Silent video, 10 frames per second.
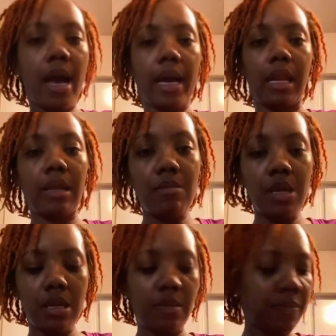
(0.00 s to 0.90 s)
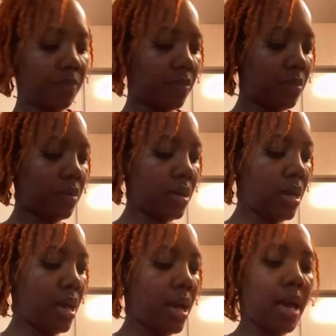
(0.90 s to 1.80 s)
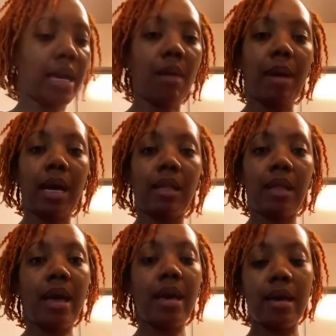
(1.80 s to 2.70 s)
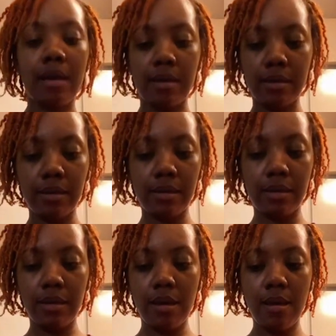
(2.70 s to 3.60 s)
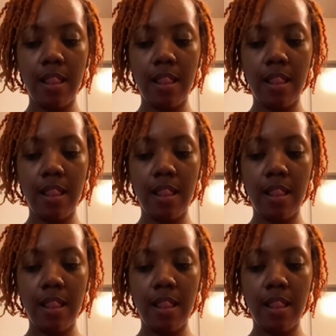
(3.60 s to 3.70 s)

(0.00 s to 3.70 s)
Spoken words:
I got a lemon. I got my glass.